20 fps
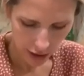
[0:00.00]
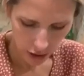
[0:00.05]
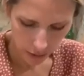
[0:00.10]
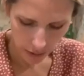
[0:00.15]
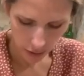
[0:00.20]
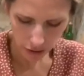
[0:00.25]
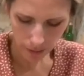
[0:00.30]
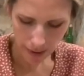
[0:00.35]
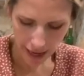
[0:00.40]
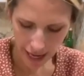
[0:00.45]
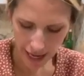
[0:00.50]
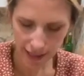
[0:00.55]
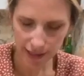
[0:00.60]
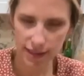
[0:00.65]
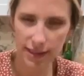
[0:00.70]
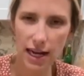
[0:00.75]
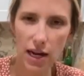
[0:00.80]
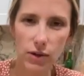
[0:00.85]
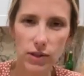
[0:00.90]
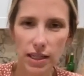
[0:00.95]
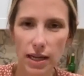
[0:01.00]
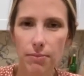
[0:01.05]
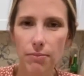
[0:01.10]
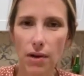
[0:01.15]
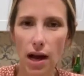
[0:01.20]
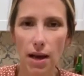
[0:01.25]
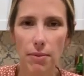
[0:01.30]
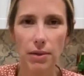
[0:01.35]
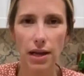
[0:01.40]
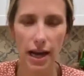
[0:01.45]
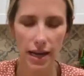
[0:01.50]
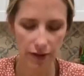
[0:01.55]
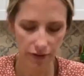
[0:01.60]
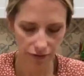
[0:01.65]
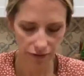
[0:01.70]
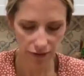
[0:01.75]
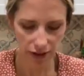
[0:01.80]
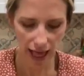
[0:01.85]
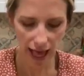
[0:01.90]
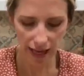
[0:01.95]
doing with my hands now is I'm kind of
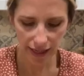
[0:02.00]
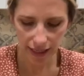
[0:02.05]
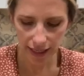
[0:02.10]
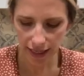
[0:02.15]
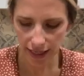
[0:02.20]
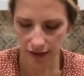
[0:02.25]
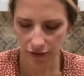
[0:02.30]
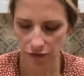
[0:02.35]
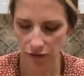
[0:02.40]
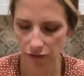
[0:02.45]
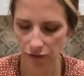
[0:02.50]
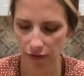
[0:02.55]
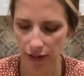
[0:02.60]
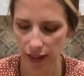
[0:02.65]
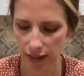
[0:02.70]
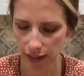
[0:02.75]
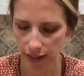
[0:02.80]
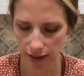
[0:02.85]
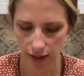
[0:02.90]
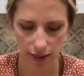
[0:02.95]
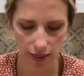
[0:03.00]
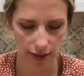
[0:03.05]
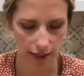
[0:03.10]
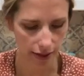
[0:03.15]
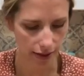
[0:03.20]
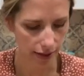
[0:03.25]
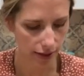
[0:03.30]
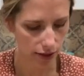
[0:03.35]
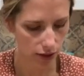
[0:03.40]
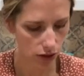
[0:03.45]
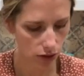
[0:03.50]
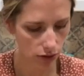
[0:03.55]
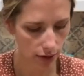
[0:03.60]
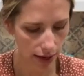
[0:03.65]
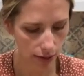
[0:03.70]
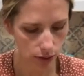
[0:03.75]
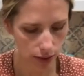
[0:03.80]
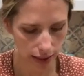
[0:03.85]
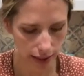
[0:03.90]
flattening and feeling the thickness around